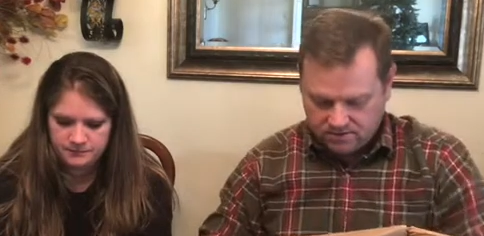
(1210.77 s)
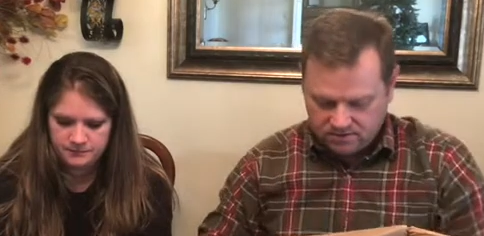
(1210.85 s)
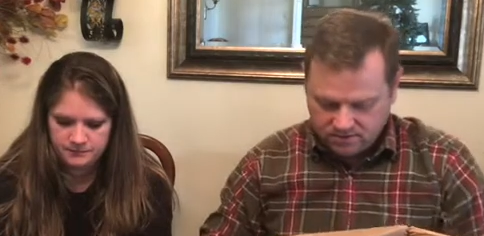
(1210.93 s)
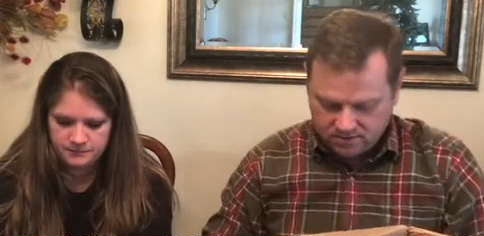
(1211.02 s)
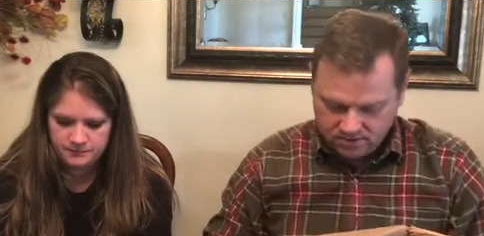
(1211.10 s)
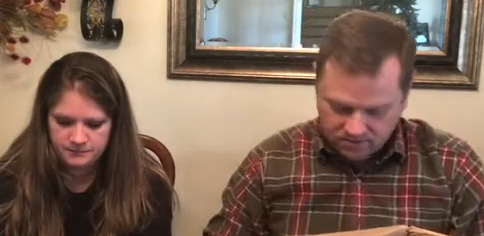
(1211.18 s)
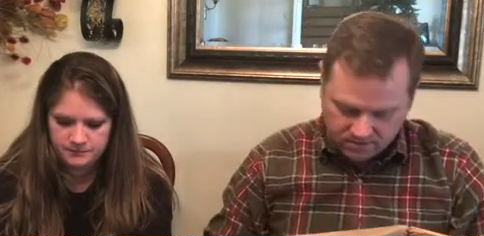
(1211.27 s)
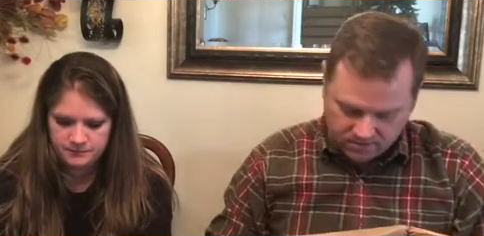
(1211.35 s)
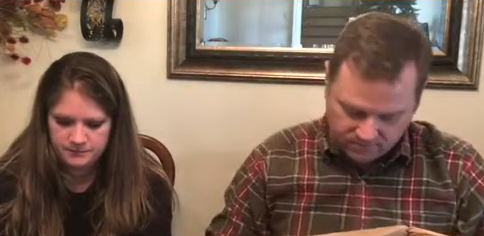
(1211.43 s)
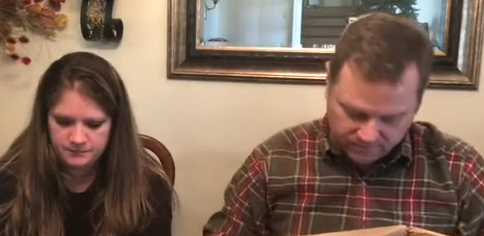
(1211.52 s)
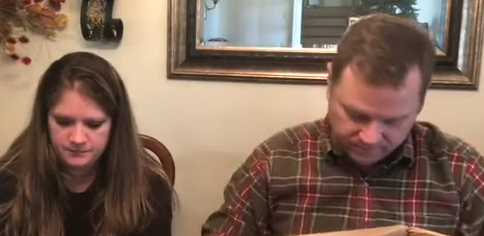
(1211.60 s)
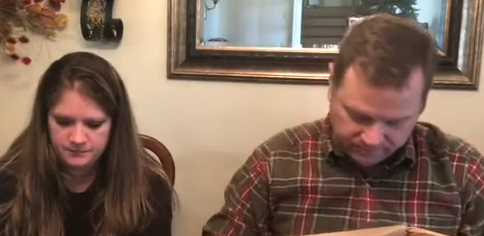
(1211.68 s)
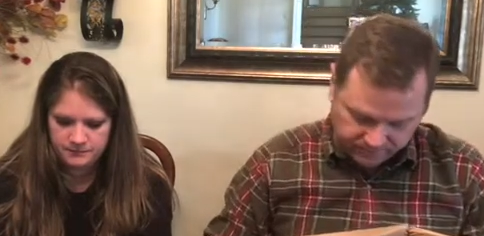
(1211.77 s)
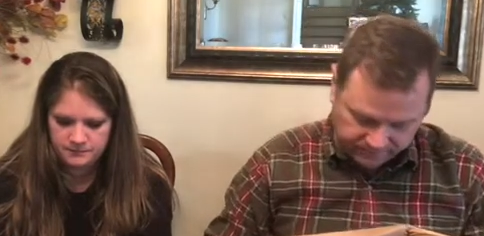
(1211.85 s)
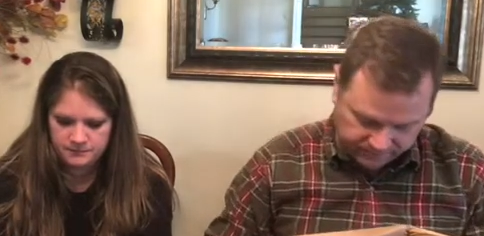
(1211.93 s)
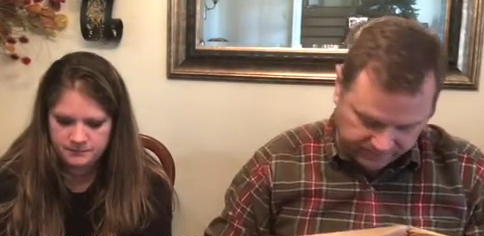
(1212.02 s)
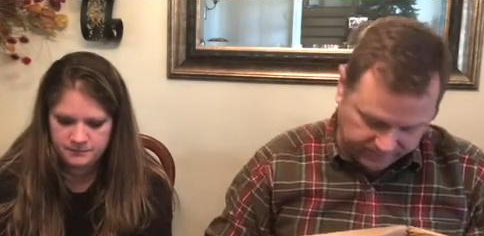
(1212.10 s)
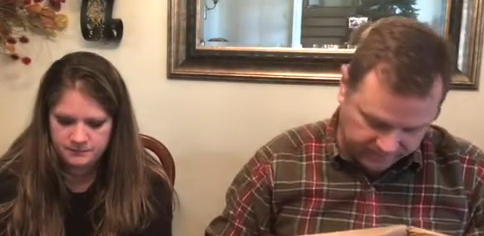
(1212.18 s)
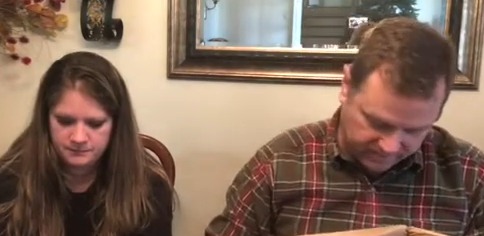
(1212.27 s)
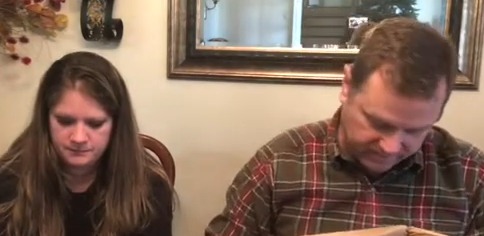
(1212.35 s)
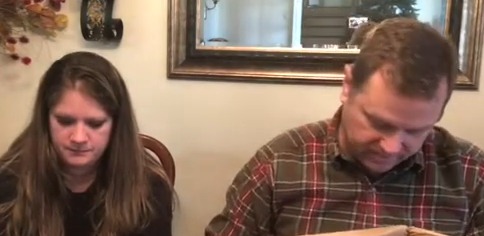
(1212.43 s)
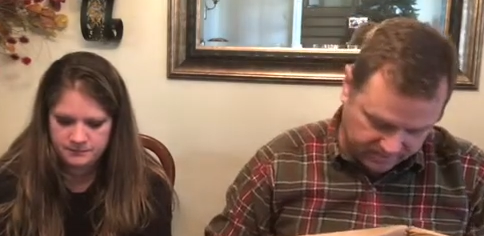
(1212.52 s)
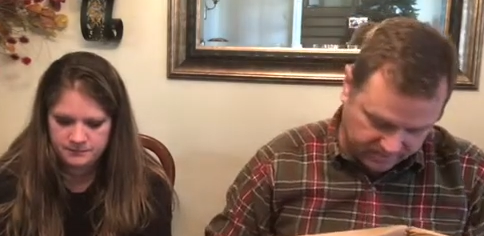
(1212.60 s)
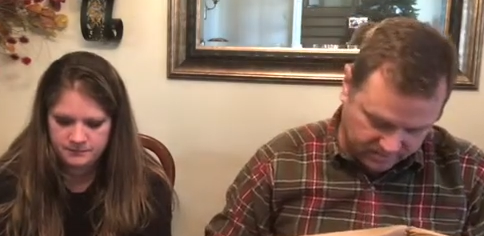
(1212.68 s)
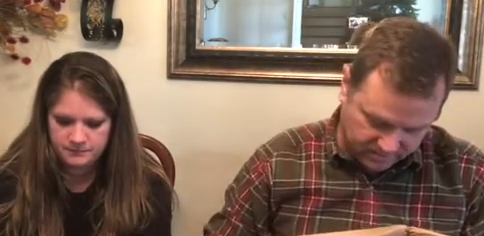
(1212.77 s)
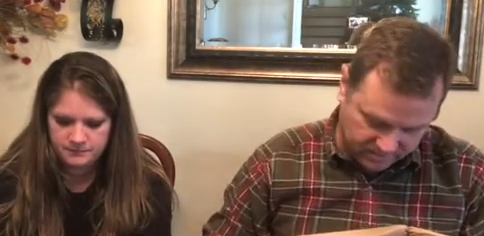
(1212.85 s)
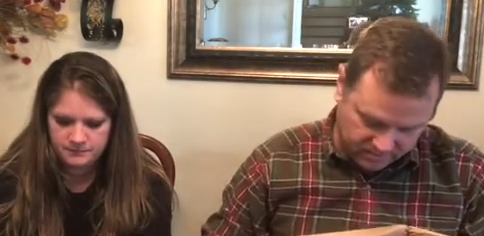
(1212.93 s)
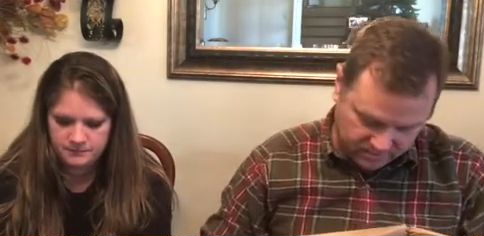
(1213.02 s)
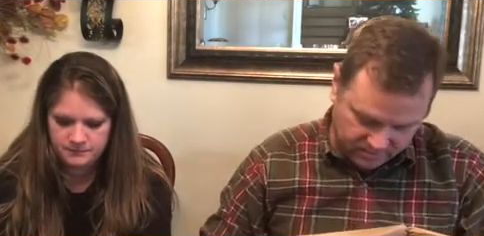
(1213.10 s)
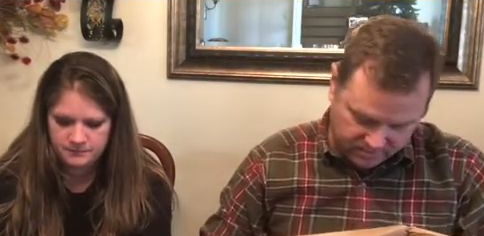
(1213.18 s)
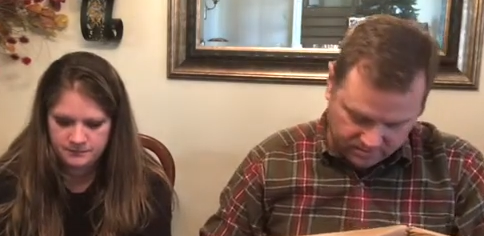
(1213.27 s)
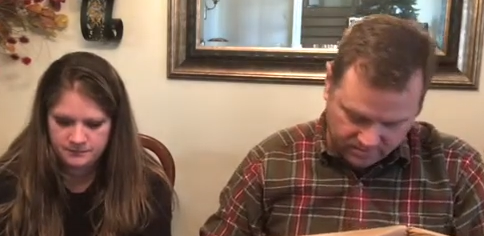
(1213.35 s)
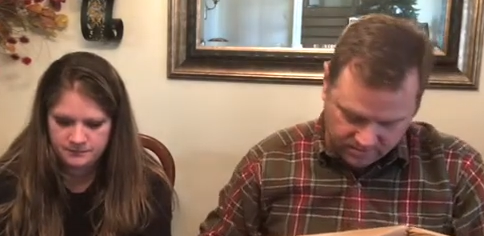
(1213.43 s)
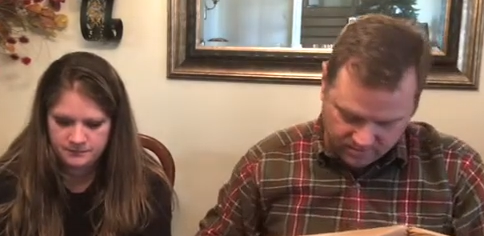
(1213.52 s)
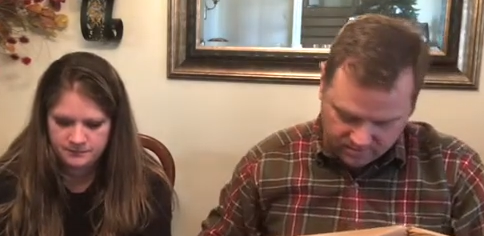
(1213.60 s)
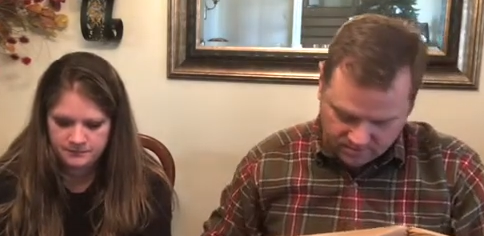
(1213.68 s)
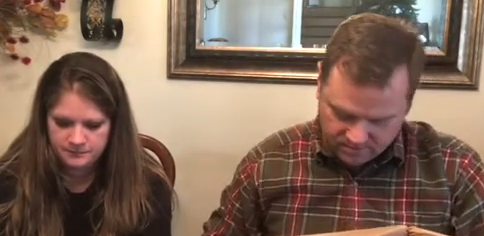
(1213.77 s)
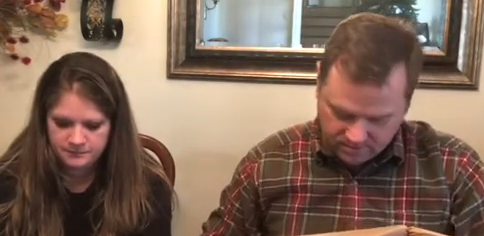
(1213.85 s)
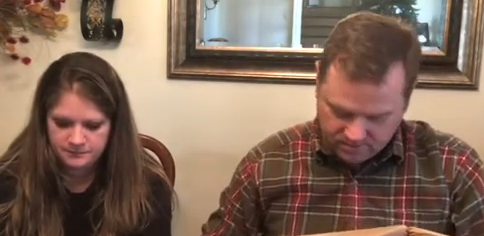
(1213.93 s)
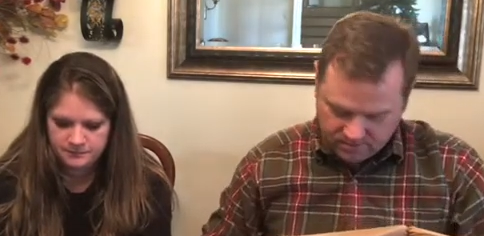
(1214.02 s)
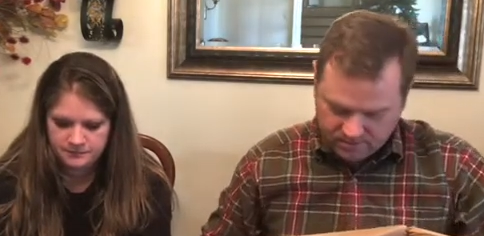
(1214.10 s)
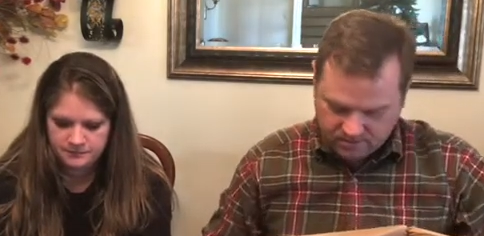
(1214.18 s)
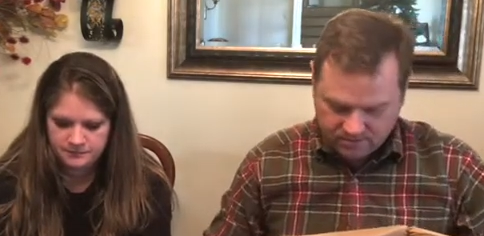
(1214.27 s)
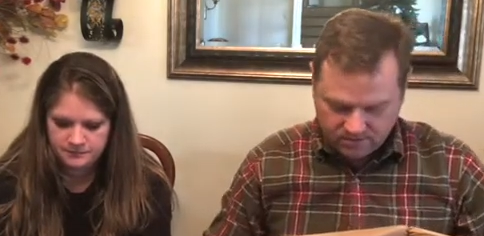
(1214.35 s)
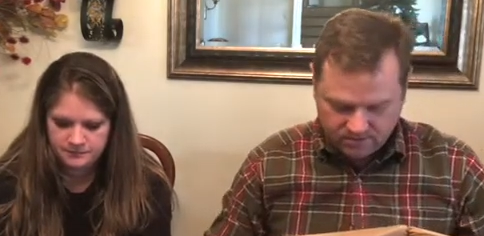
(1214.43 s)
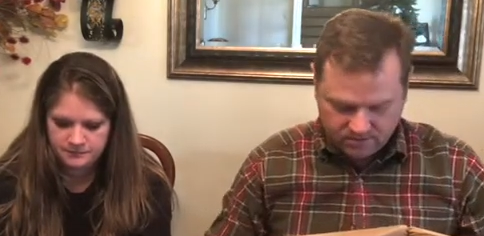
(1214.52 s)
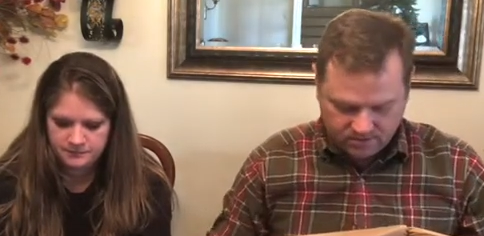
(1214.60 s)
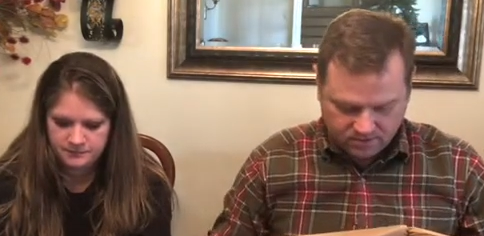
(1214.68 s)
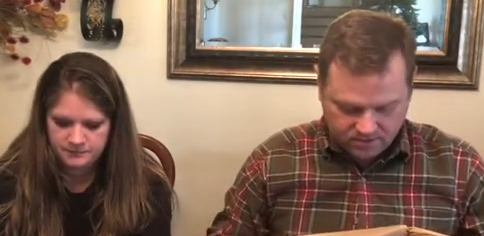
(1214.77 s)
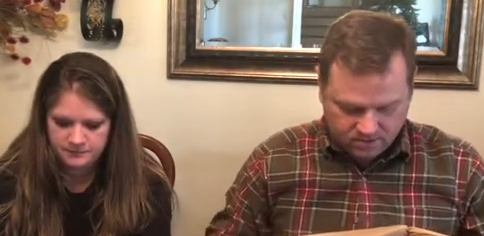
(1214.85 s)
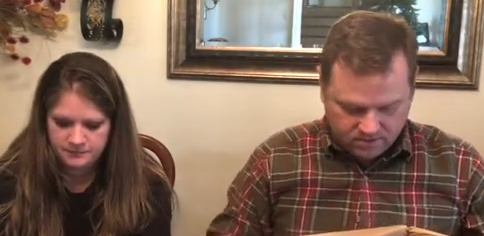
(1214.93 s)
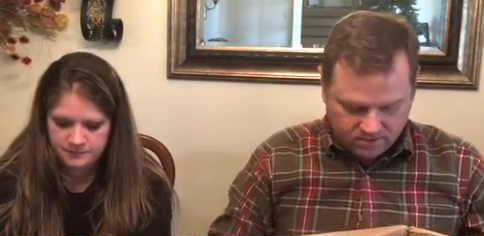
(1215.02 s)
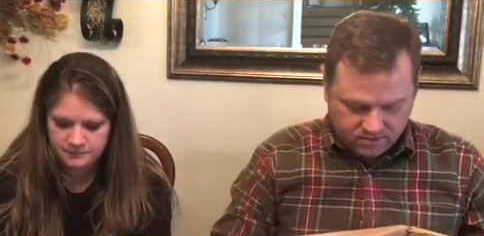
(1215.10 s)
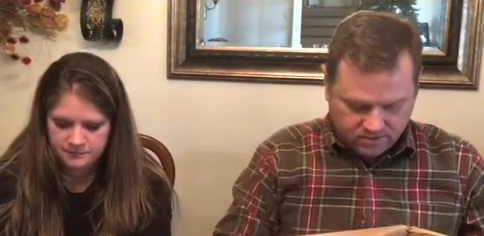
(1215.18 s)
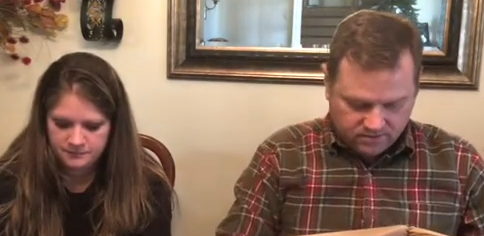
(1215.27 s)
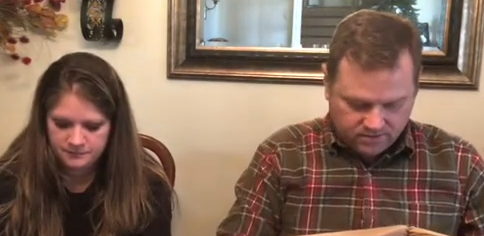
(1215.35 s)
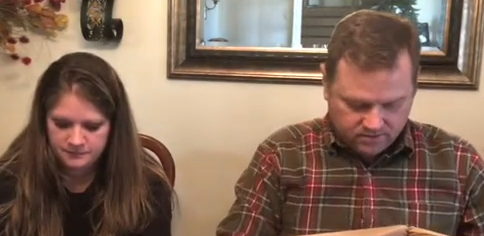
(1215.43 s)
(no one is talking)